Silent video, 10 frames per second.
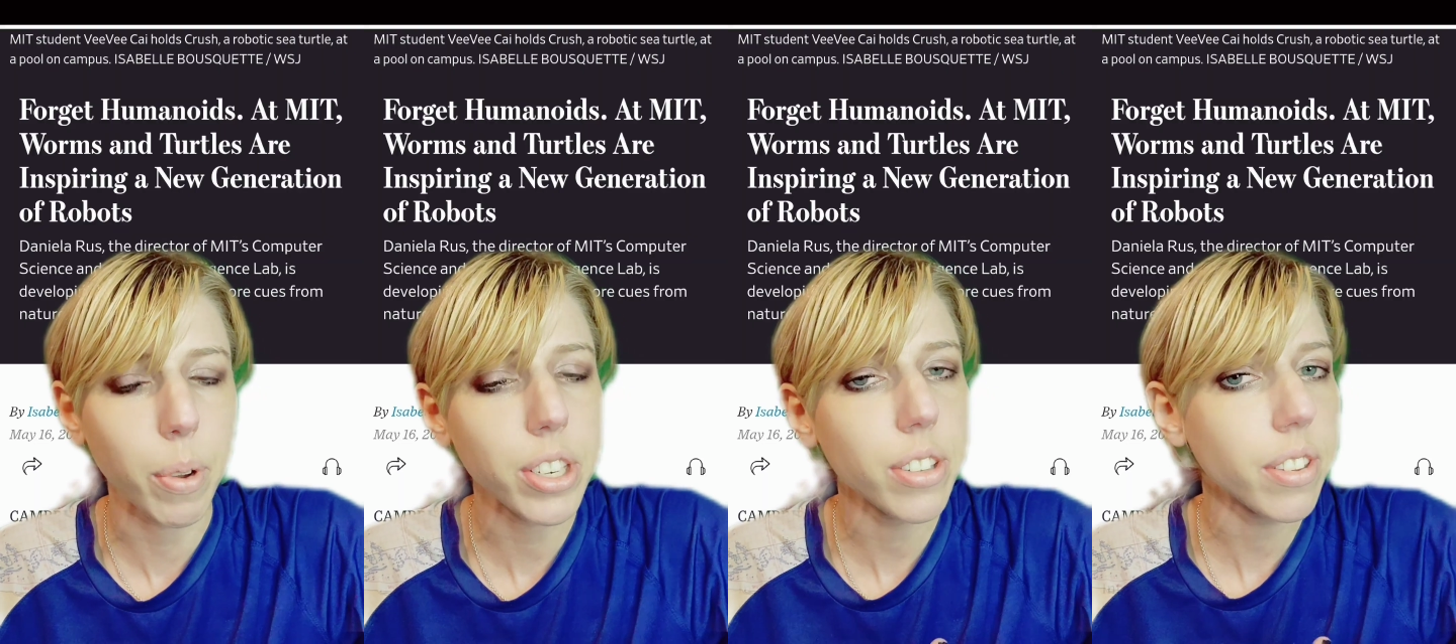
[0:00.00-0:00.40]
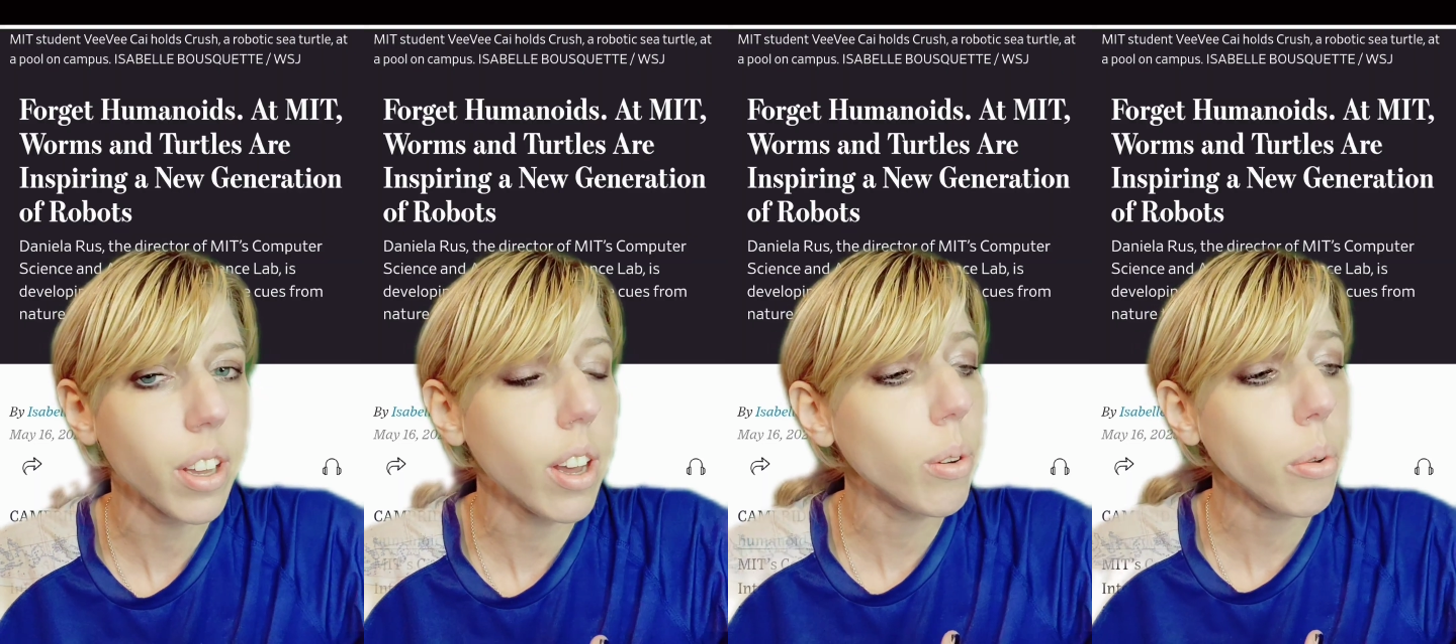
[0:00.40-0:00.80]
which
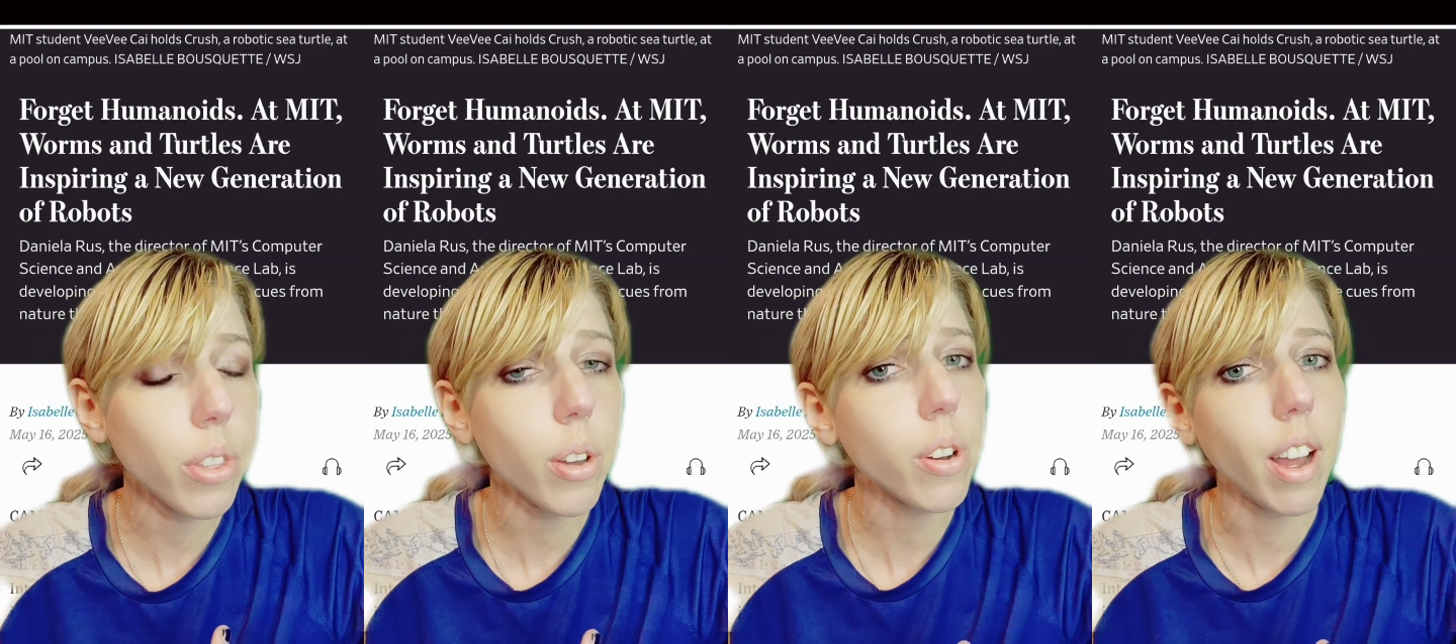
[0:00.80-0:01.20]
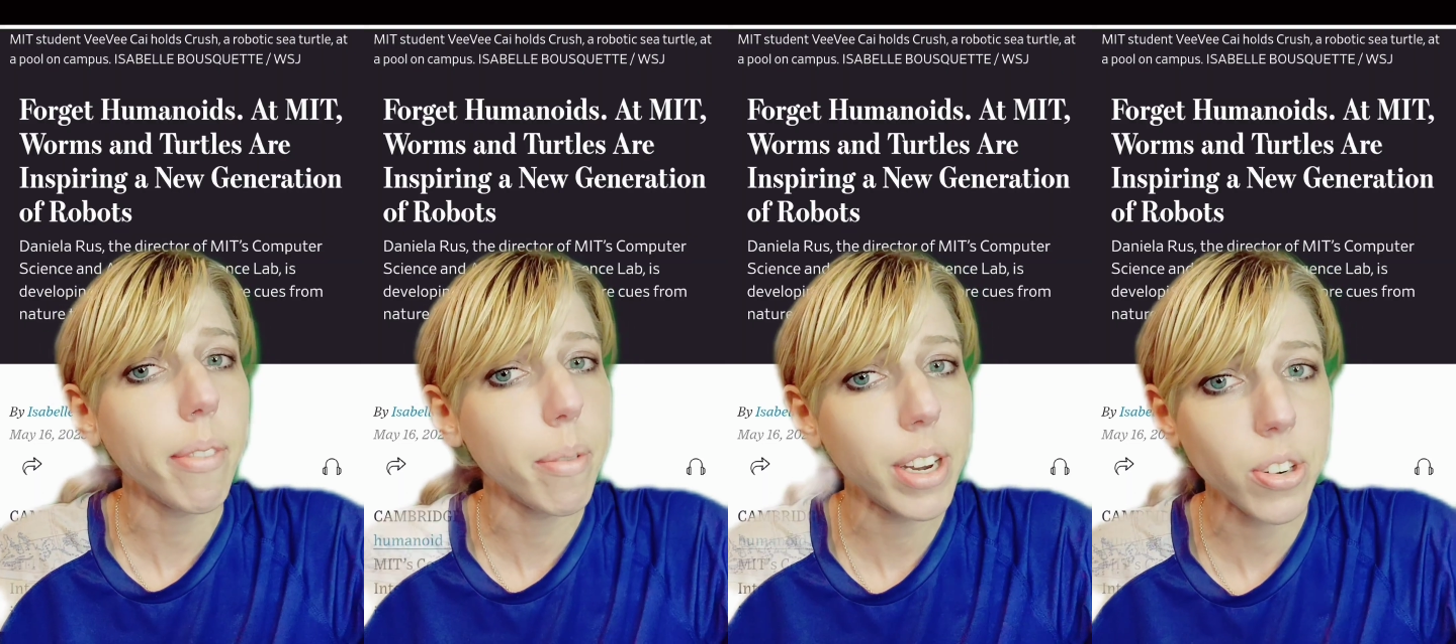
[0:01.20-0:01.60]
is oh so
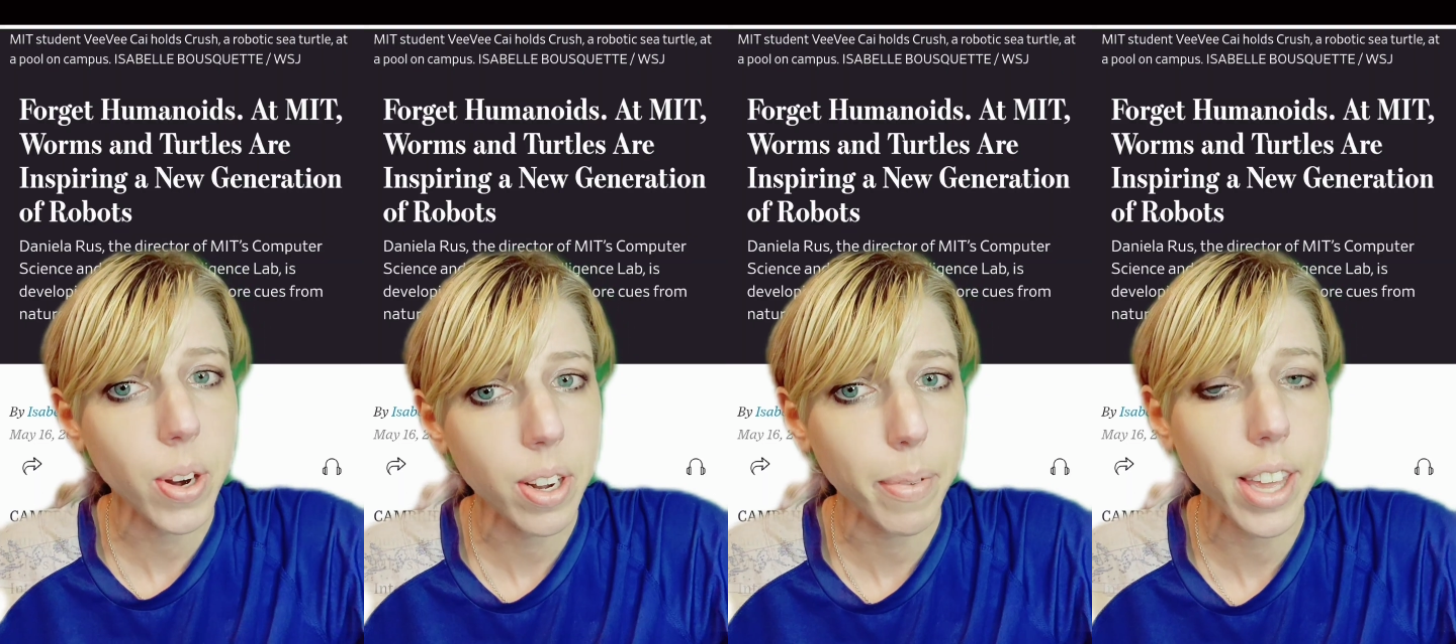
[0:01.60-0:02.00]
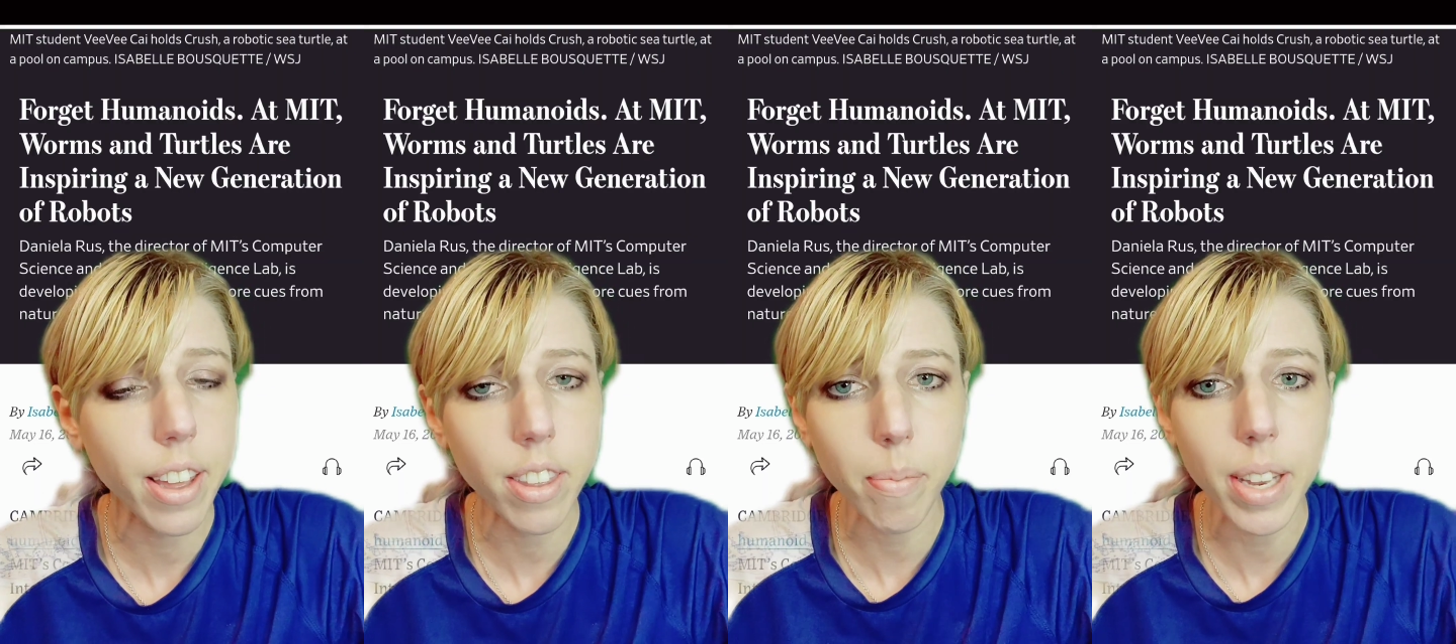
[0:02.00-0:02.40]
complimentary to me,
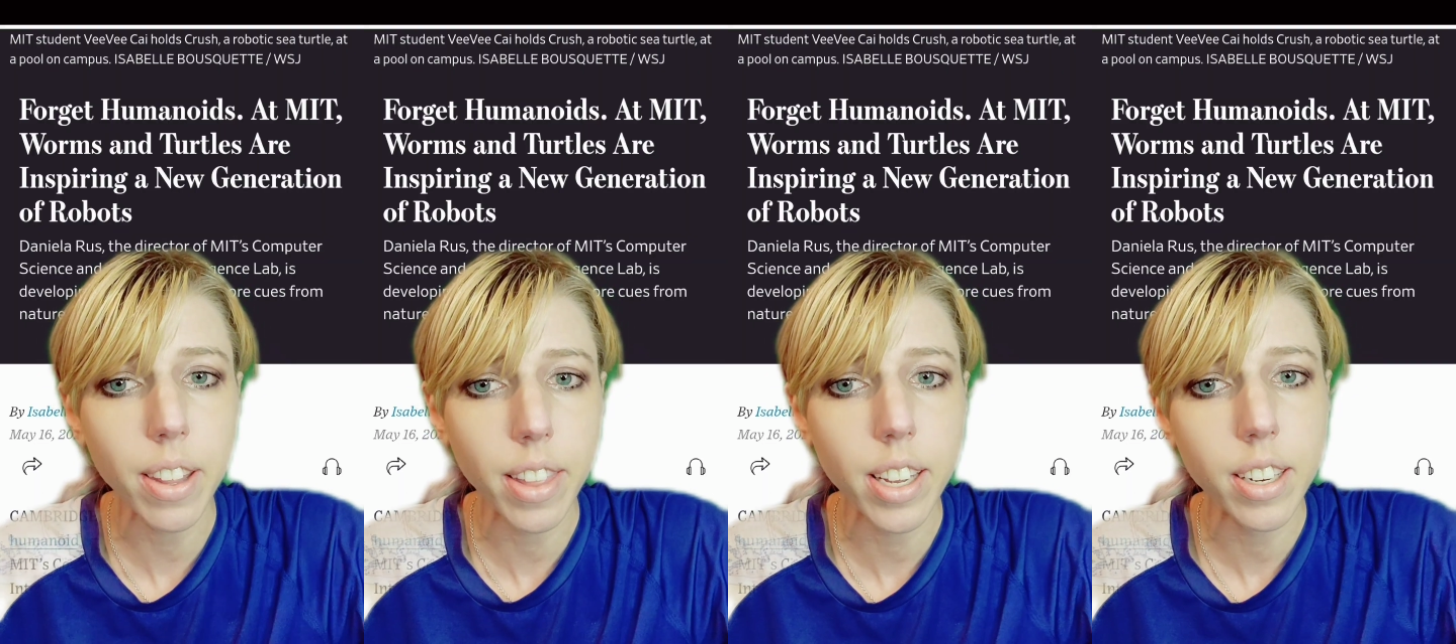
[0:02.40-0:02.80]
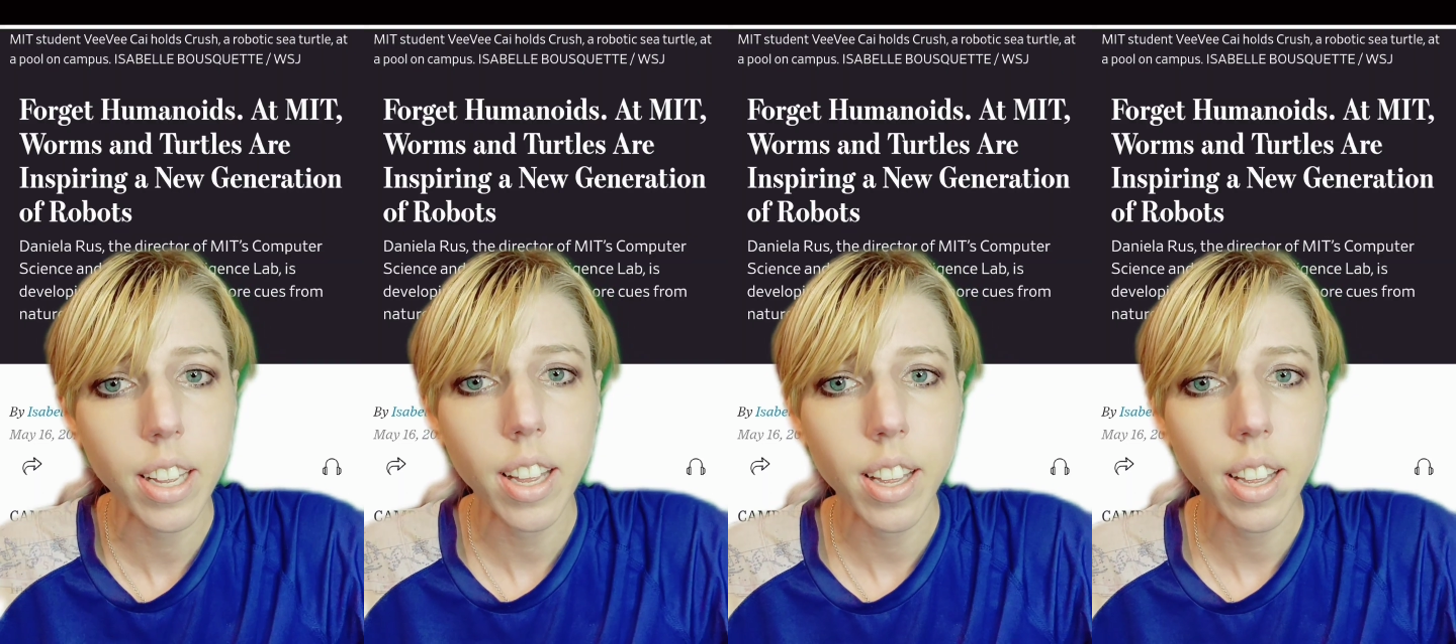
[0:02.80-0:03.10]
has admitted that